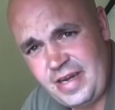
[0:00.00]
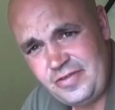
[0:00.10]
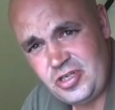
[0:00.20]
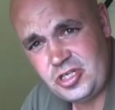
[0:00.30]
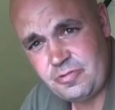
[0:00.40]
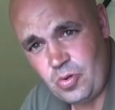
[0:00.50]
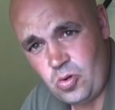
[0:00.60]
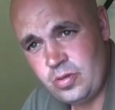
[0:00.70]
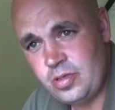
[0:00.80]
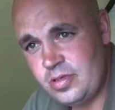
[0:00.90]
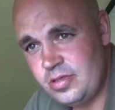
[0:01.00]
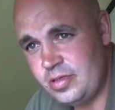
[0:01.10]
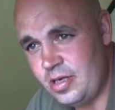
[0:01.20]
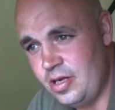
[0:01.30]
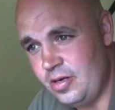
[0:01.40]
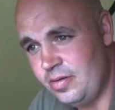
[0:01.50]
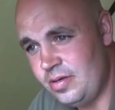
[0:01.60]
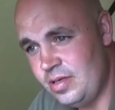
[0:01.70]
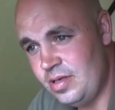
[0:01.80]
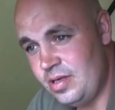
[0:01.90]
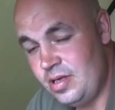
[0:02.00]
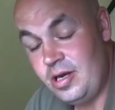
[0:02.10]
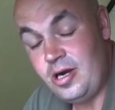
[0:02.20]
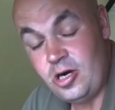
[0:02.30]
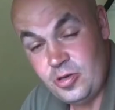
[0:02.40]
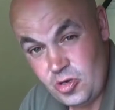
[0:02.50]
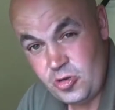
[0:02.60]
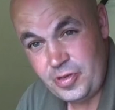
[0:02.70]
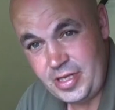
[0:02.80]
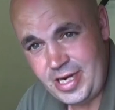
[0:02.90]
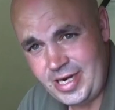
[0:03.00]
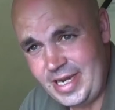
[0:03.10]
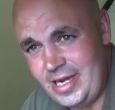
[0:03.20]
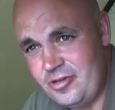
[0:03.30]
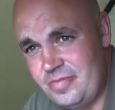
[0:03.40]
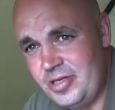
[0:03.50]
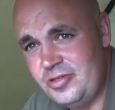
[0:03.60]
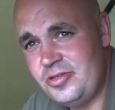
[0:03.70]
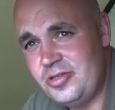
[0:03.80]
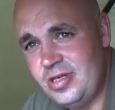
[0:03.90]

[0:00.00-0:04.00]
just spawned, so I'm hoping they're going to get on the munch.